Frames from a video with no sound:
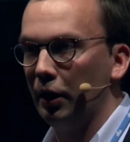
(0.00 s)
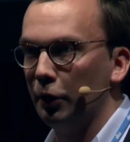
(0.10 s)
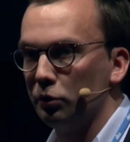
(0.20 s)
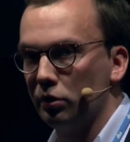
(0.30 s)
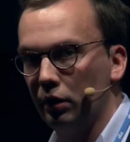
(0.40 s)
we
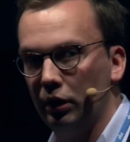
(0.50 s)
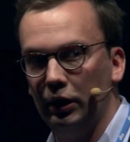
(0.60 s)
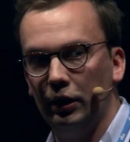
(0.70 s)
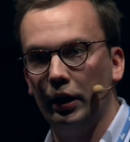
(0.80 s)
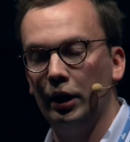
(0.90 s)
announced
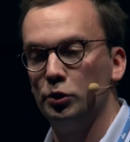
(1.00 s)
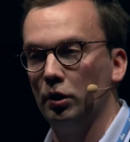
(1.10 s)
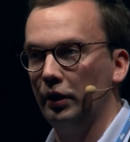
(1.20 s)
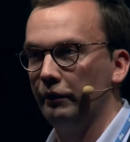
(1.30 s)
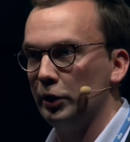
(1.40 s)
the
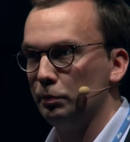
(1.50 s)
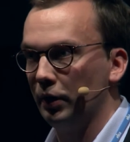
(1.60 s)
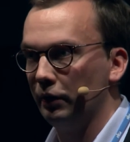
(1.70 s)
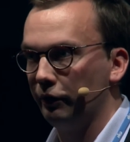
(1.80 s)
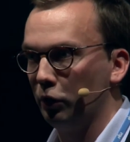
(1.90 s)
angel
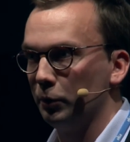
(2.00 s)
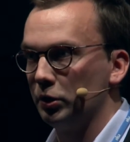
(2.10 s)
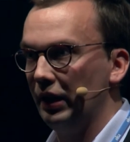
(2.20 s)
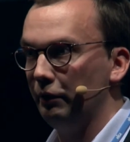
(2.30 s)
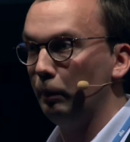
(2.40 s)
investment
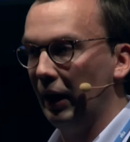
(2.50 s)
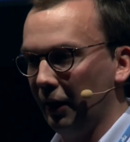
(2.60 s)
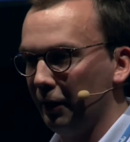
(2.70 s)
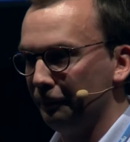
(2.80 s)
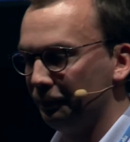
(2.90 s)
from
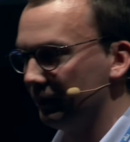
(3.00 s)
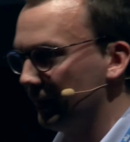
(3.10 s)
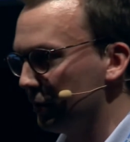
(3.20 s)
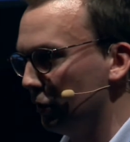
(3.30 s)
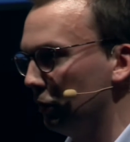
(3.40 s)
Steve Blank.
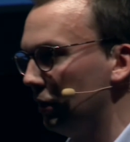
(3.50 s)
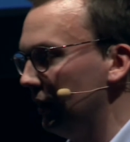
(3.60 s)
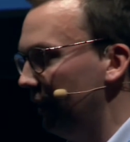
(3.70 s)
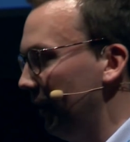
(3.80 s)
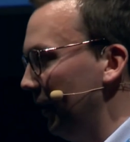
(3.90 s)

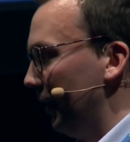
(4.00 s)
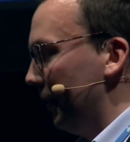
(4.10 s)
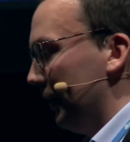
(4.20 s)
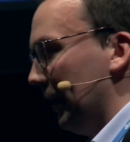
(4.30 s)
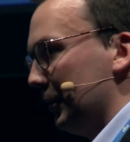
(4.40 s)
So
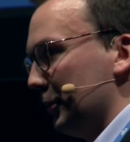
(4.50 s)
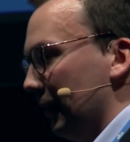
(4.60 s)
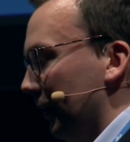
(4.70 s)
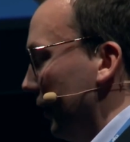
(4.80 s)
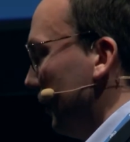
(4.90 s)
that's